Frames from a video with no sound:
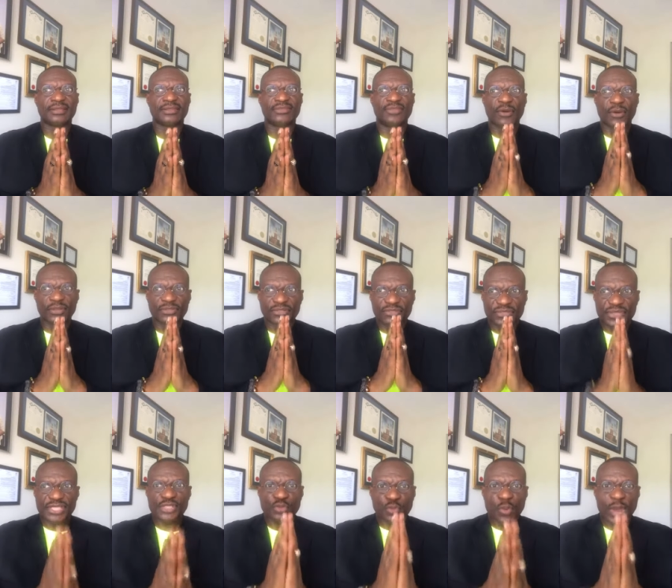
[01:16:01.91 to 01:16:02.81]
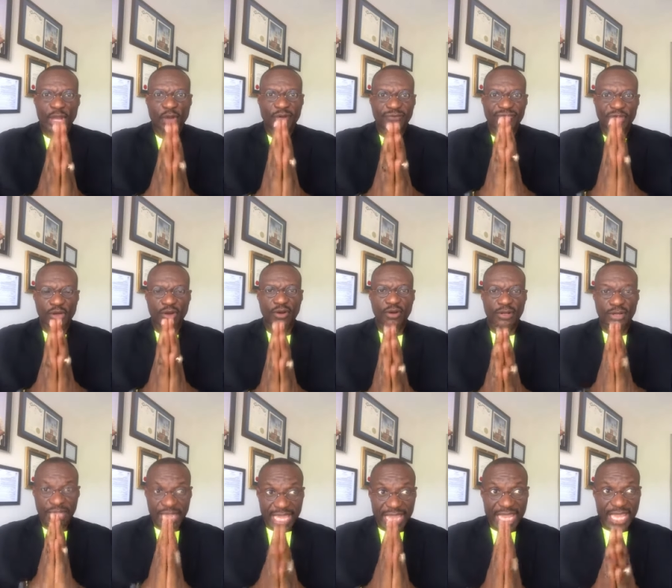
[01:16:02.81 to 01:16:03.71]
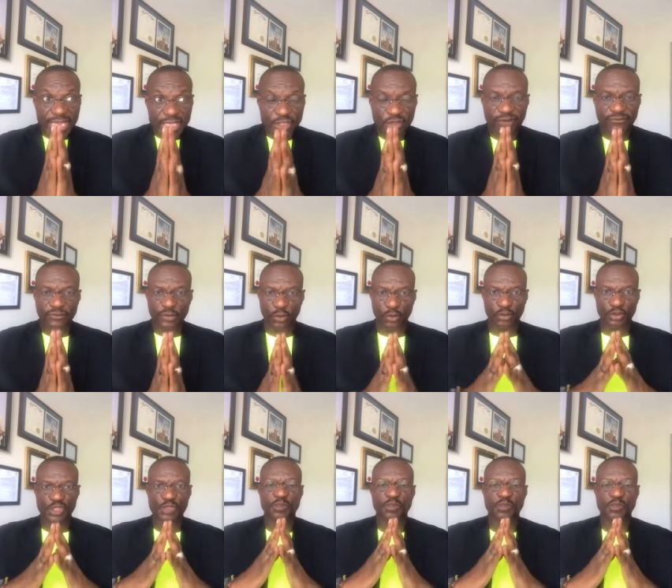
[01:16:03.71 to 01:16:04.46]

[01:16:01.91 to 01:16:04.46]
the, this work of God is of the Holy